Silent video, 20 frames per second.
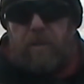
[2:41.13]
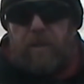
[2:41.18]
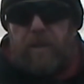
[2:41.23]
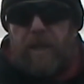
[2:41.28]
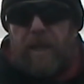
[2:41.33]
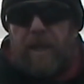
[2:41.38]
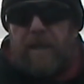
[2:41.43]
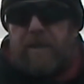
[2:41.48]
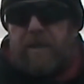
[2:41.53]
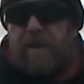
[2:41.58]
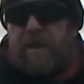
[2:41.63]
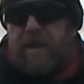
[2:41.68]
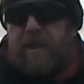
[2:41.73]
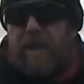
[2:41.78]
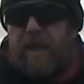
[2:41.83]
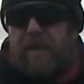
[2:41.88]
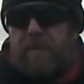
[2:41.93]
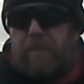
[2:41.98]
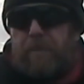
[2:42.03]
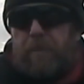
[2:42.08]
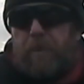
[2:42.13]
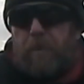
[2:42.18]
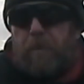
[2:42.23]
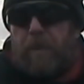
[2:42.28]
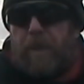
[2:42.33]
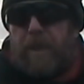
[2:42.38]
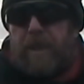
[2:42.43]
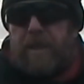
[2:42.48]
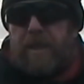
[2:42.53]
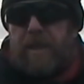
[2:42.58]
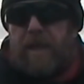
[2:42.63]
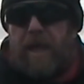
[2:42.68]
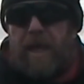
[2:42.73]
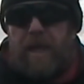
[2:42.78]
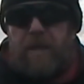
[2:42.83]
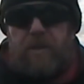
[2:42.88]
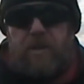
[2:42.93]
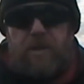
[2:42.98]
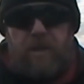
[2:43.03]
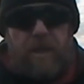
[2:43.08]
hold of that and get that put back in the
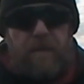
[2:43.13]
hedge